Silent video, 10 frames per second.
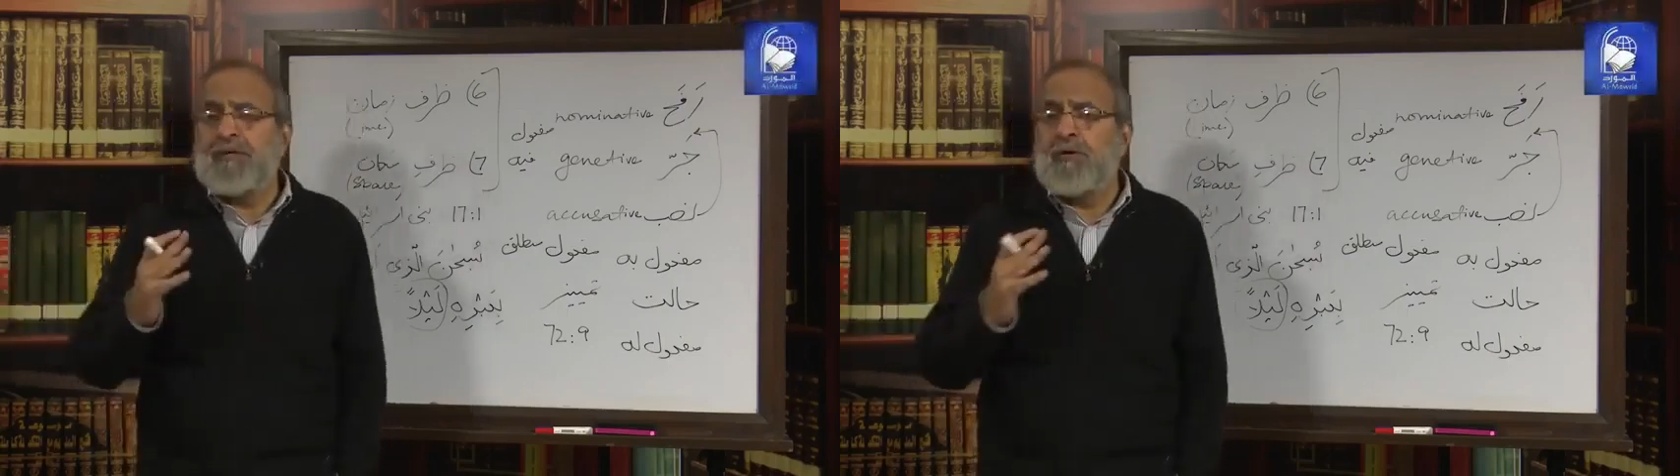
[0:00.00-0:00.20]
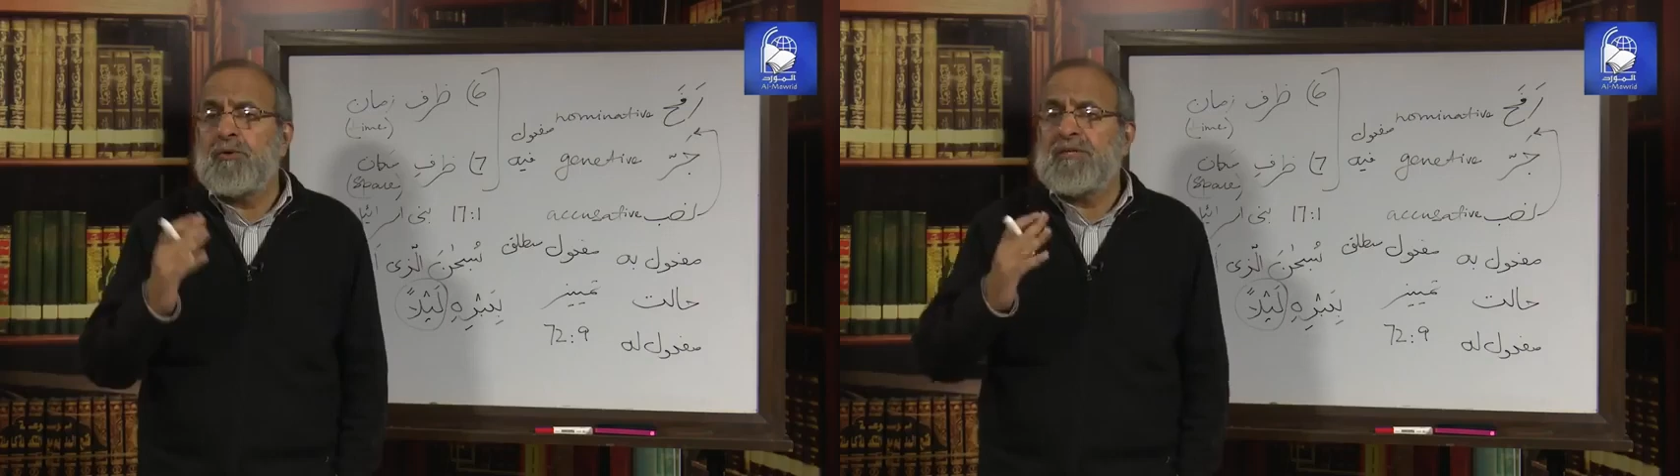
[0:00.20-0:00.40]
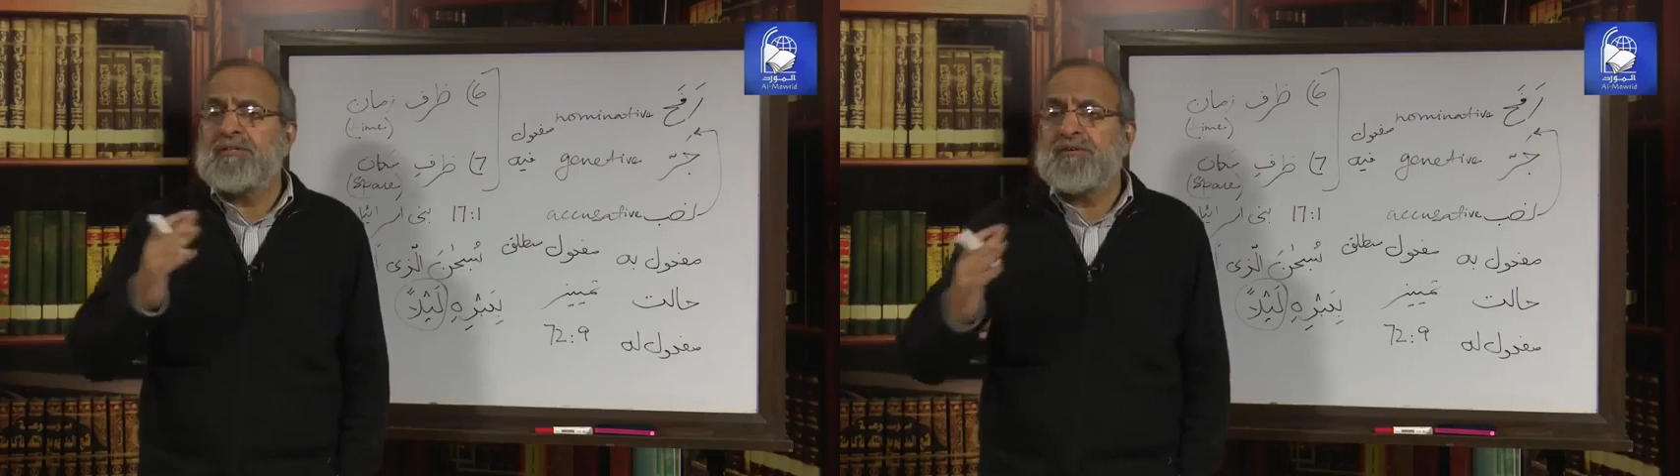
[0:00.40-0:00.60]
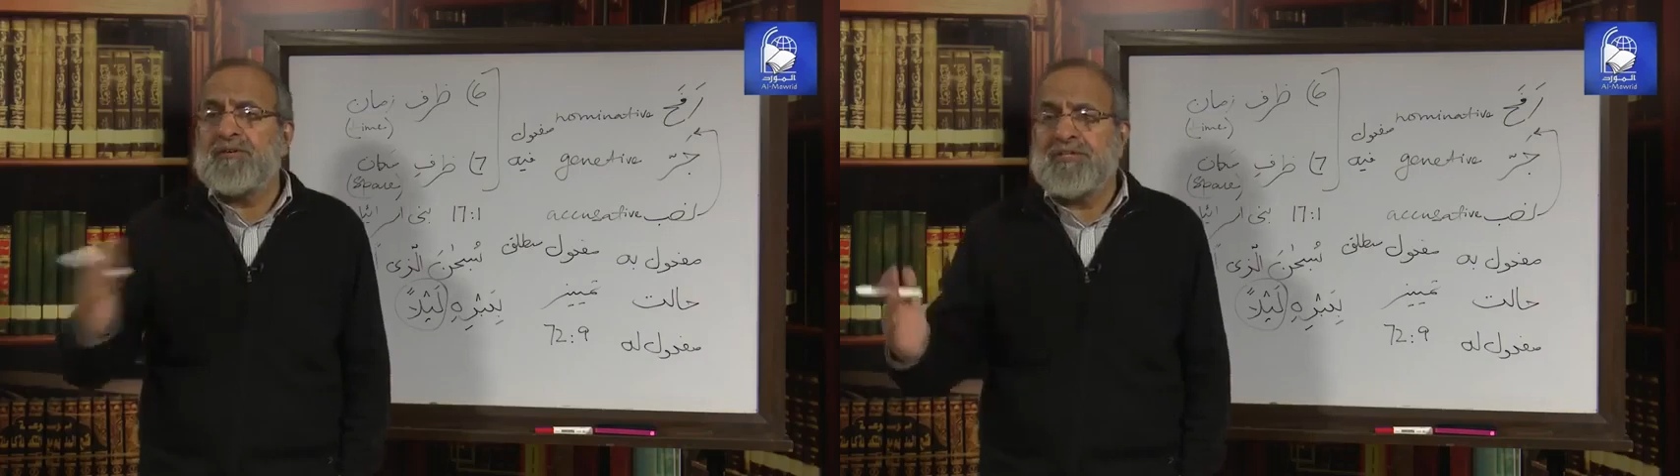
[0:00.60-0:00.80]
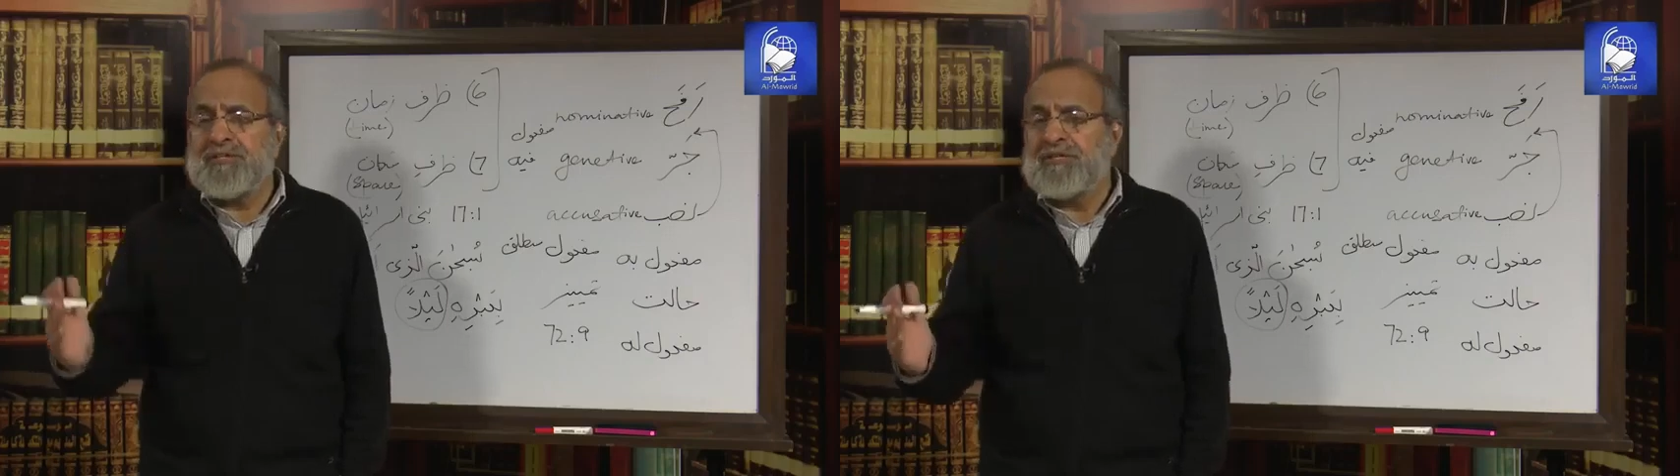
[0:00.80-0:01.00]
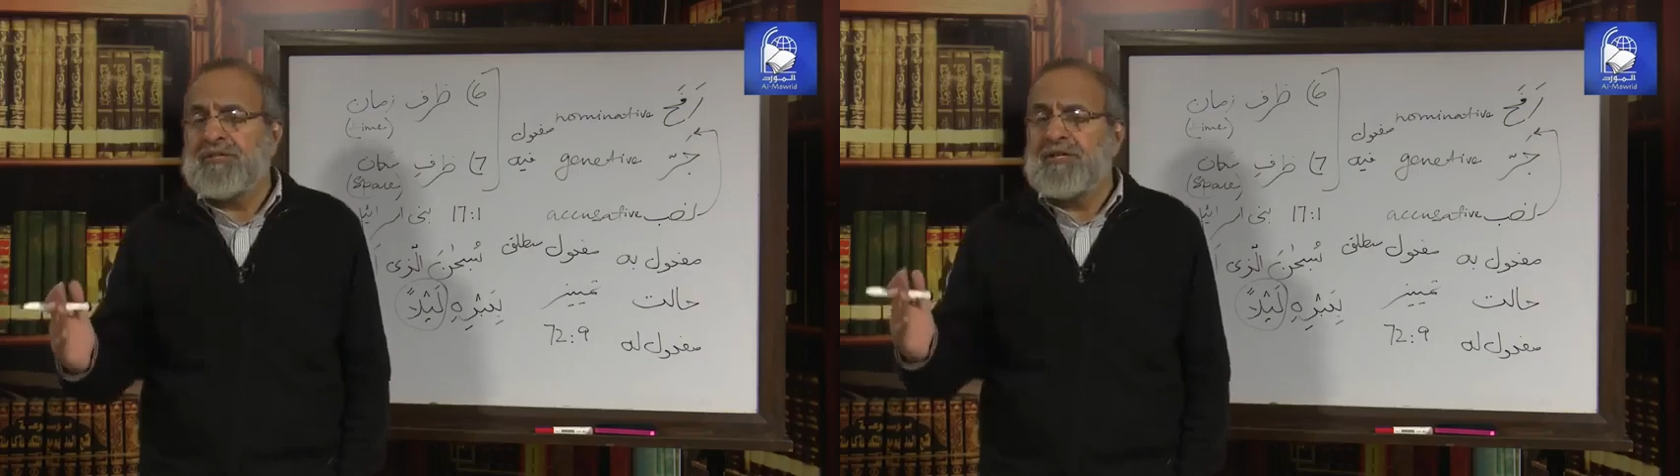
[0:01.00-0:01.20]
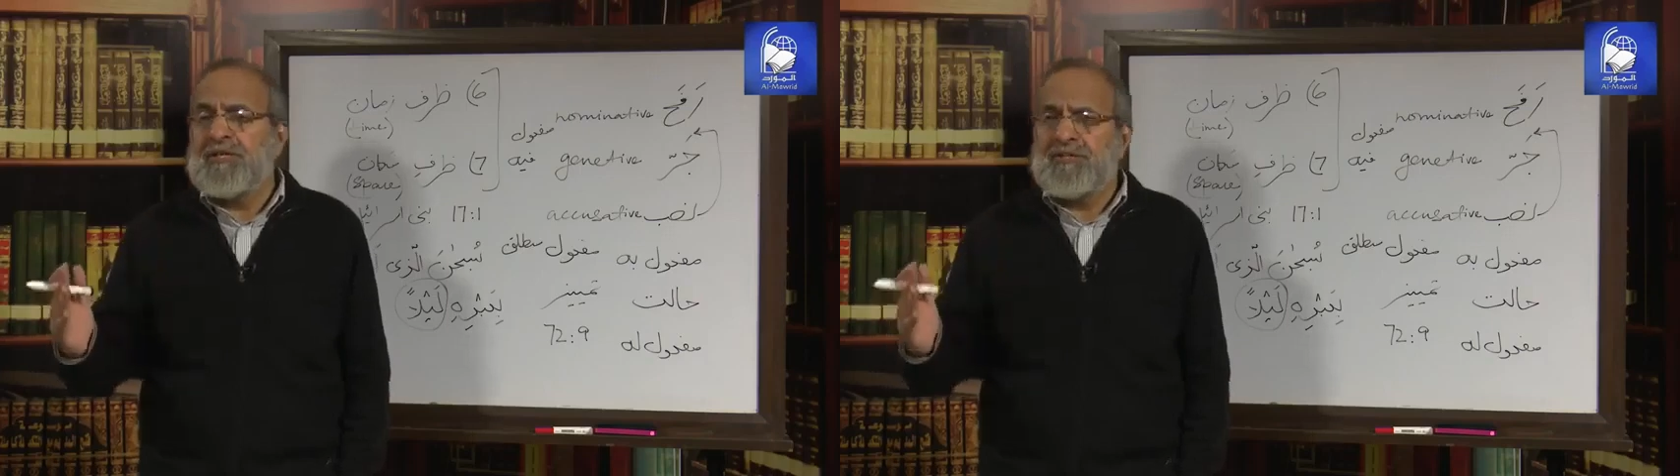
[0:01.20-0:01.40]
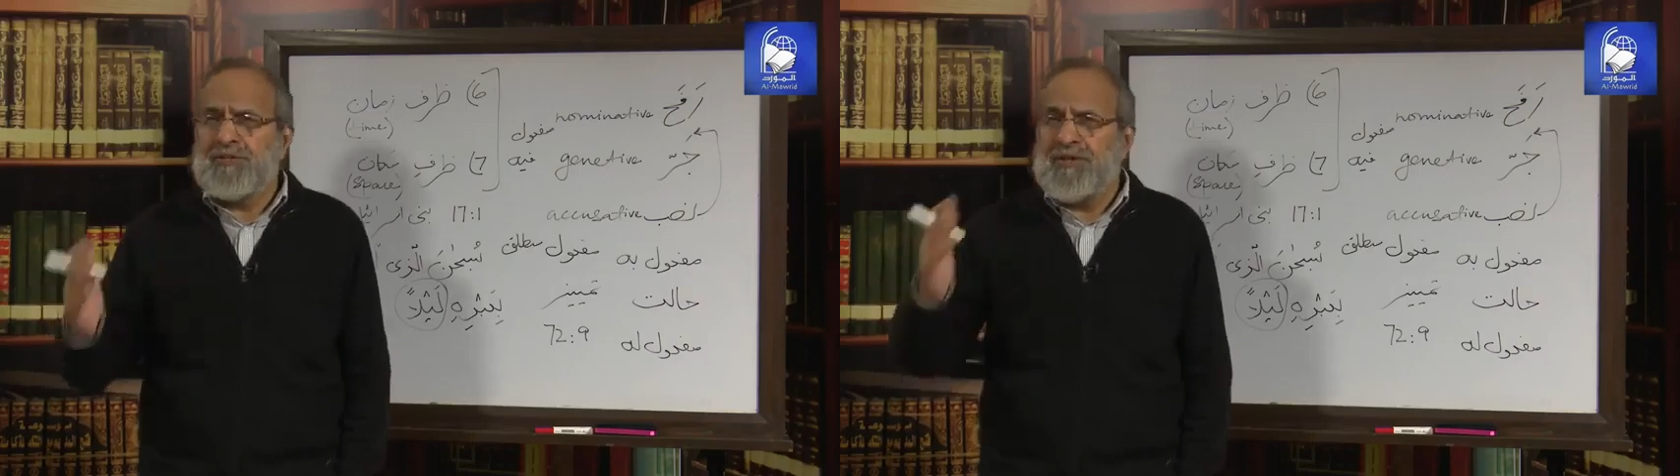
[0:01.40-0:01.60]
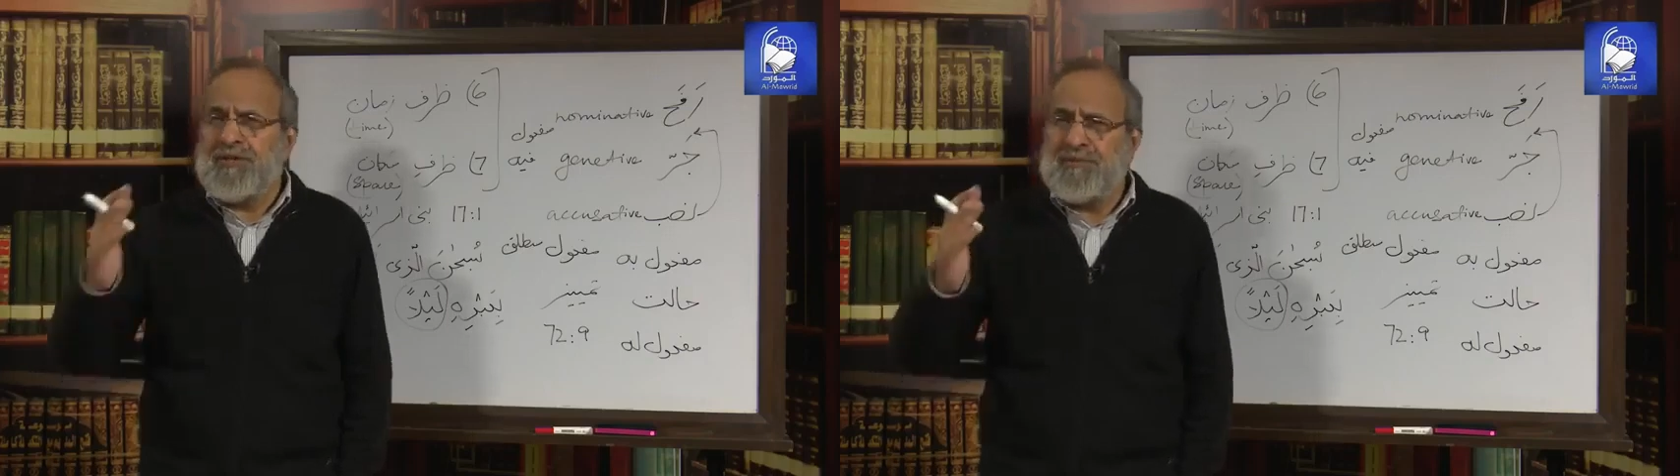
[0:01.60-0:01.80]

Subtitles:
no other creature should